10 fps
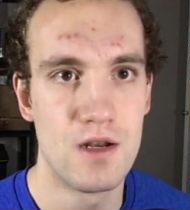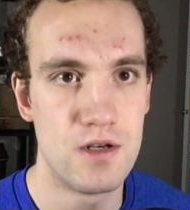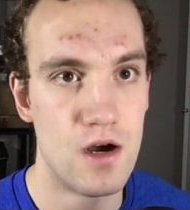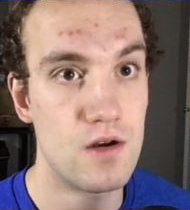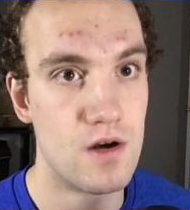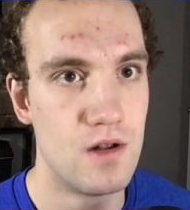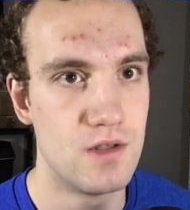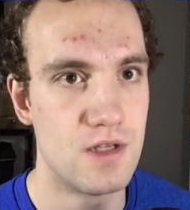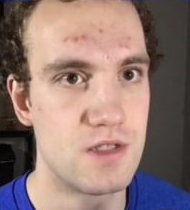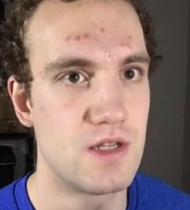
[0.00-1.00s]
Not all
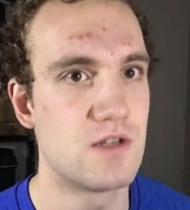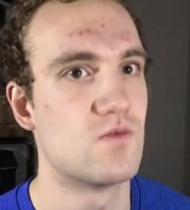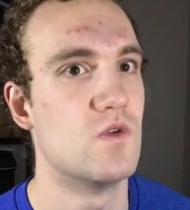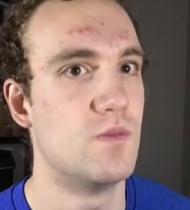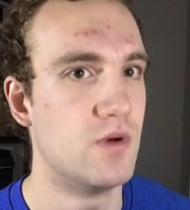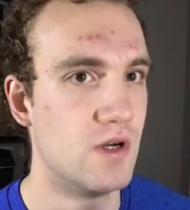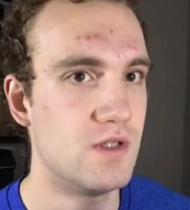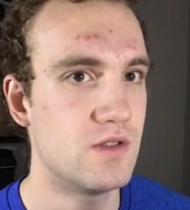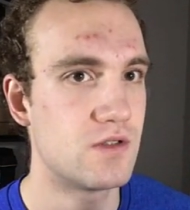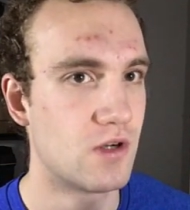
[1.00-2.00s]
listings will
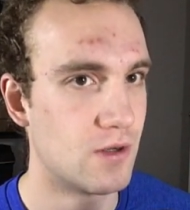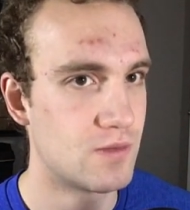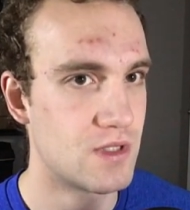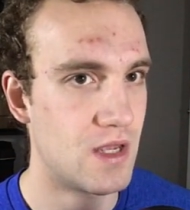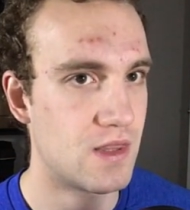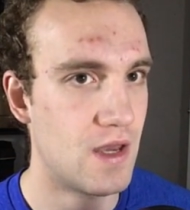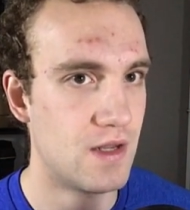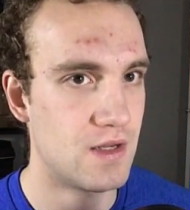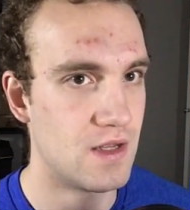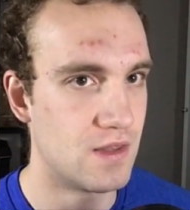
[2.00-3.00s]
put terms like
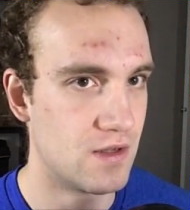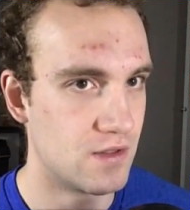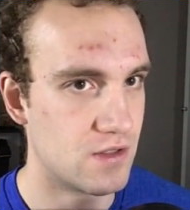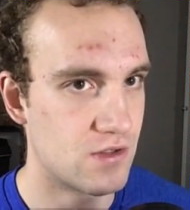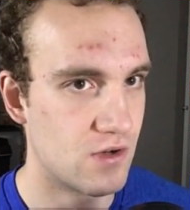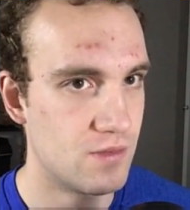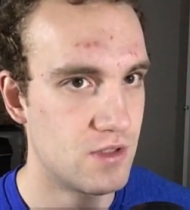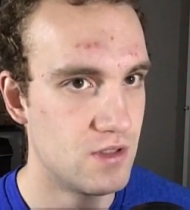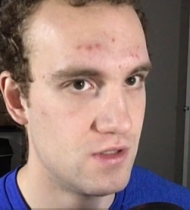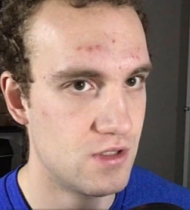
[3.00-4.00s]
that in their
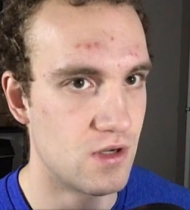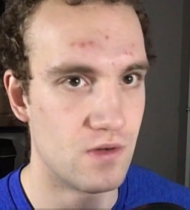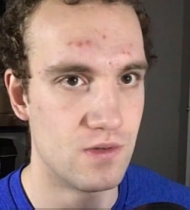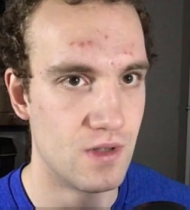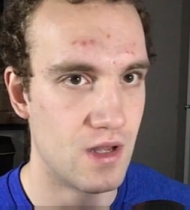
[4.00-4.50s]
description, so